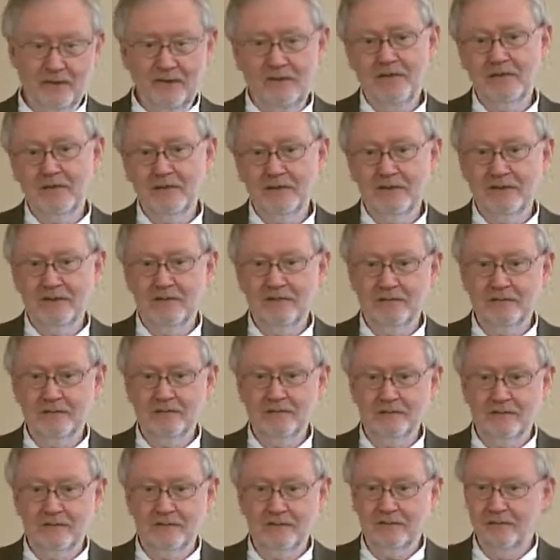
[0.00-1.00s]
education
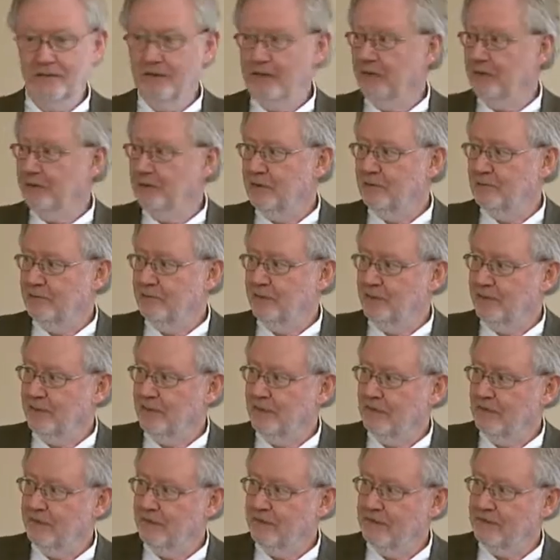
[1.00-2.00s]
for the value of
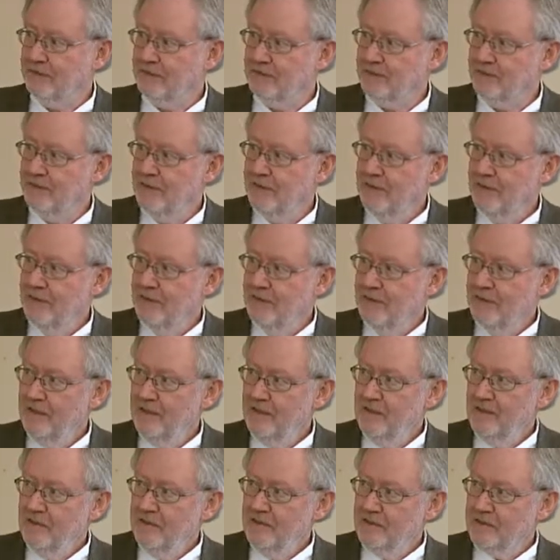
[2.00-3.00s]
GIS.
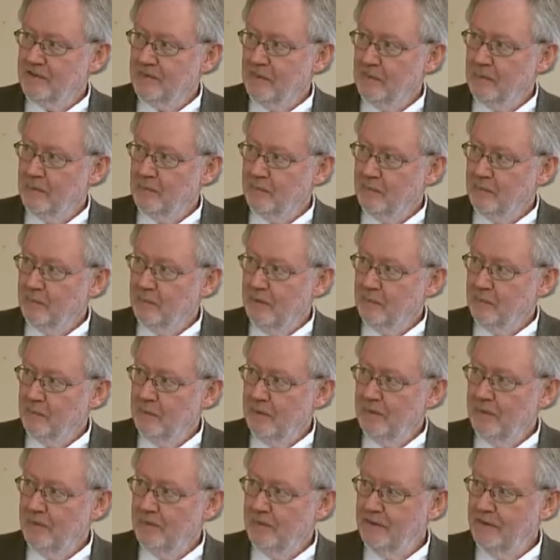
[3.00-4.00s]
So when
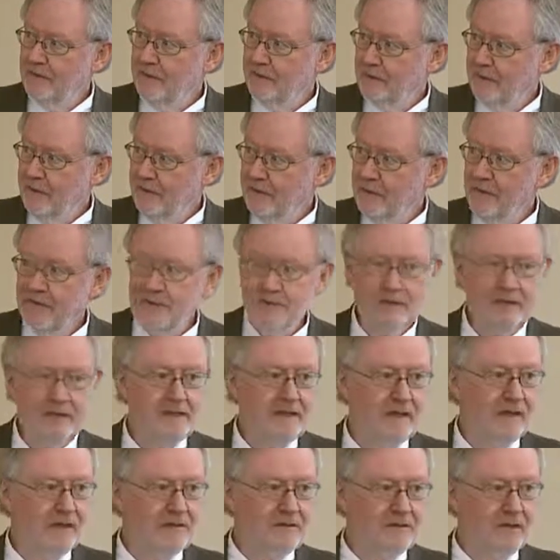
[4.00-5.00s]
we, di we
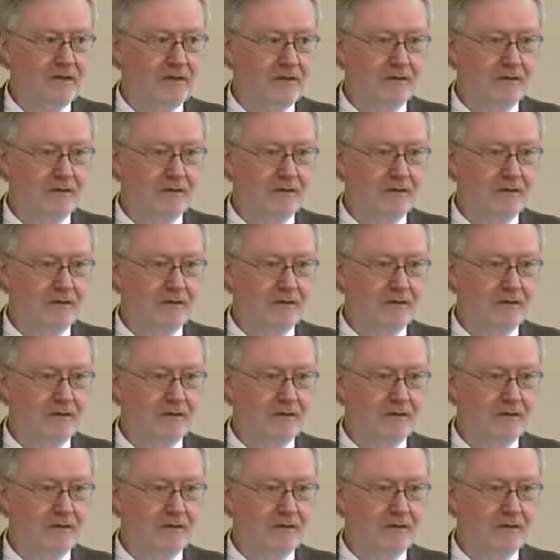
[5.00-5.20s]
digitize all